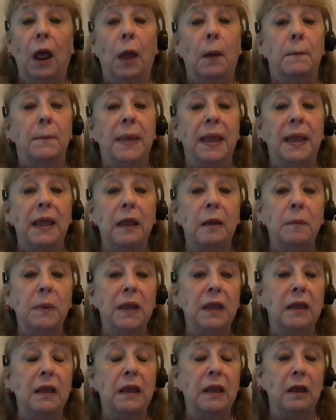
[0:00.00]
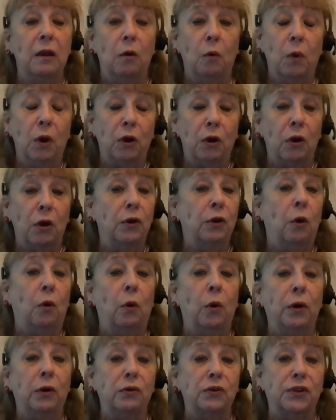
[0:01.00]
Maybe we're going to
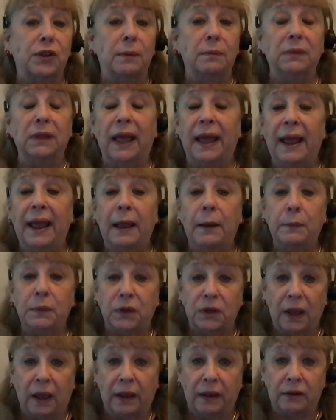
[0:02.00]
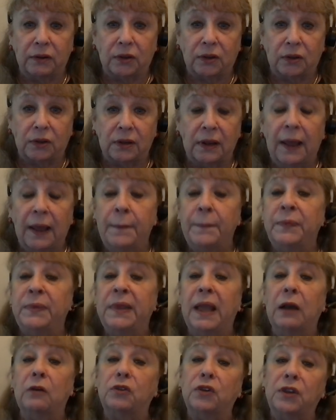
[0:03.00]
order some lab tests.
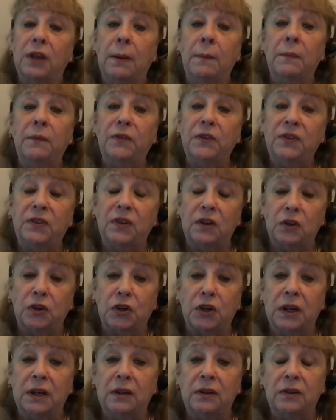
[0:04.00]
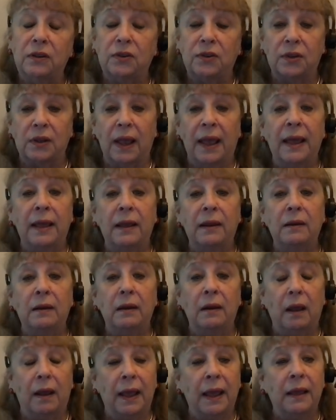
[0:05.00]
Now, some physicians
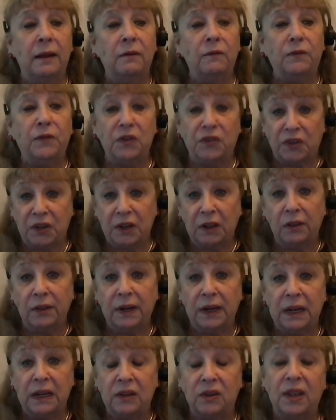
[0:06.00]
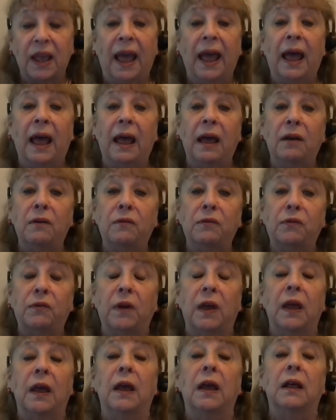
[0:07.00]
and facilities have
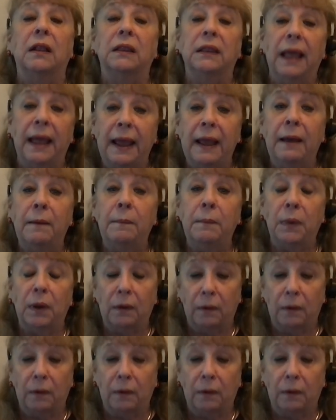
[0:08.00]
lab